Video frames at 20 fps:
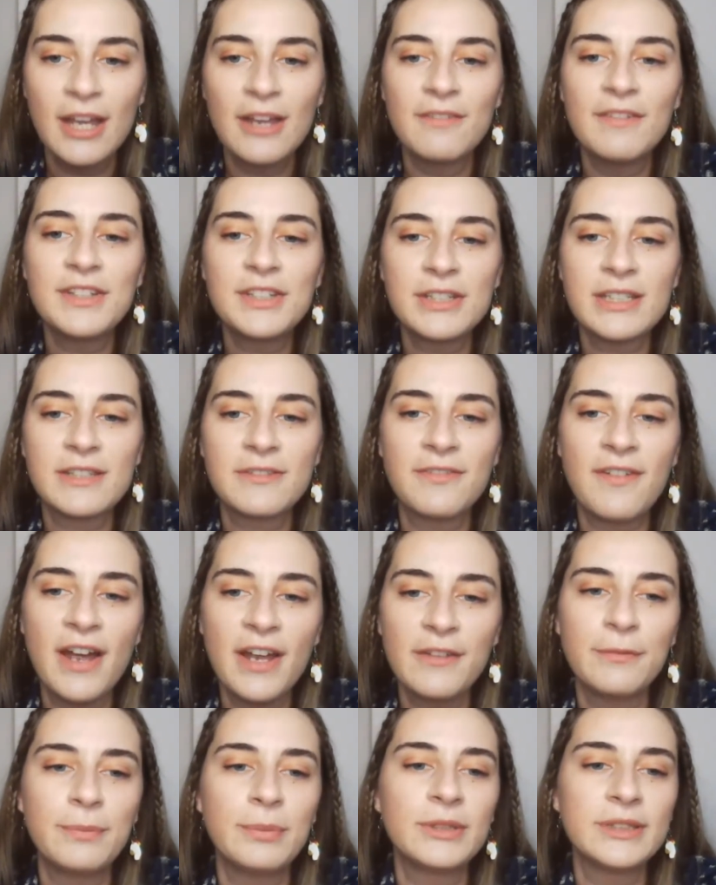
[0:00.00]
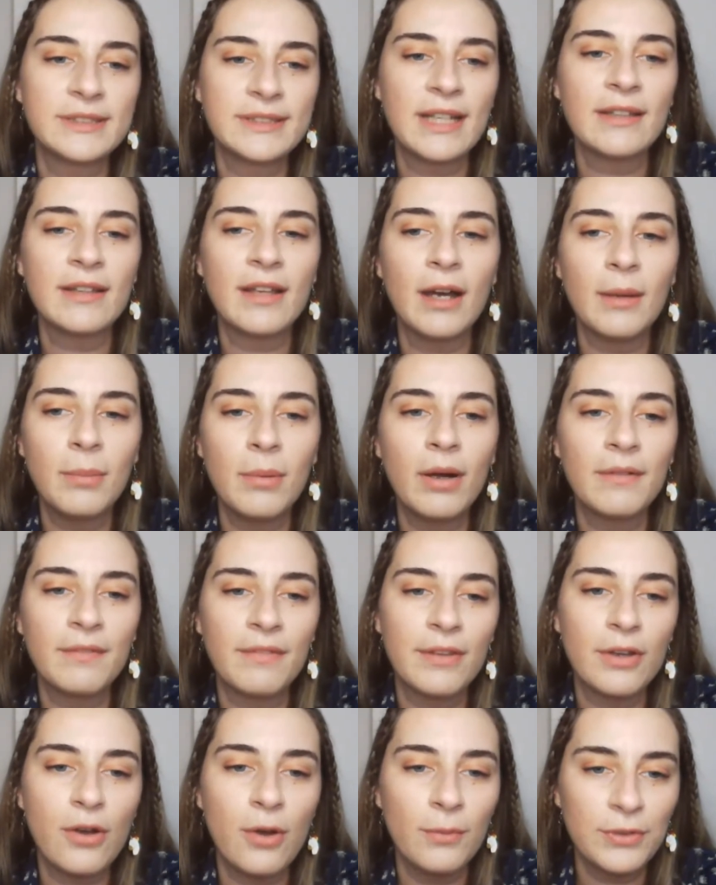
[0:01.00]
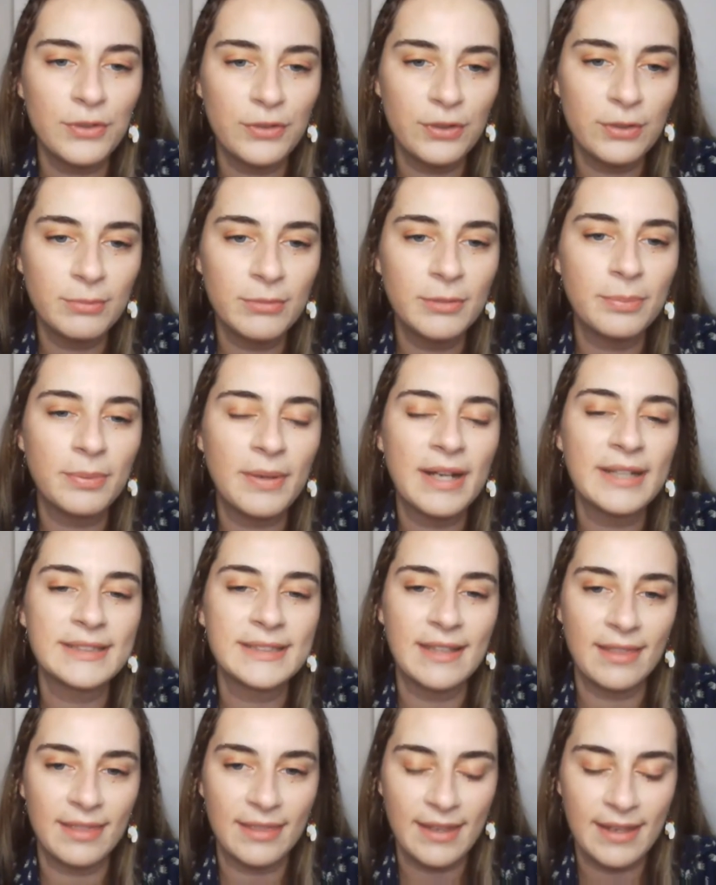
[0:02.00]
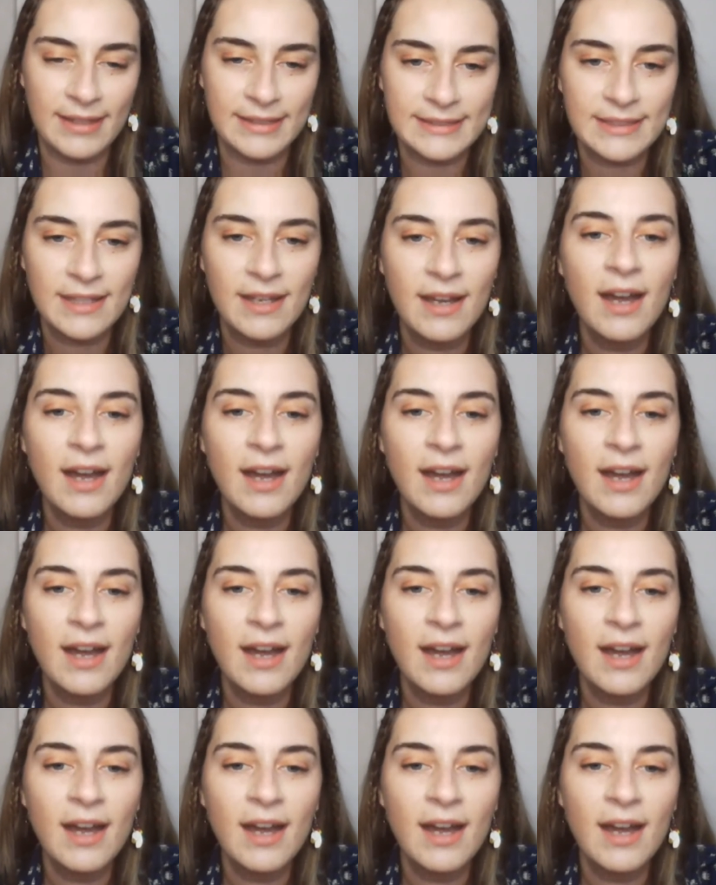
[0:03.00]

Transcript: which is 5% above the consumer price index.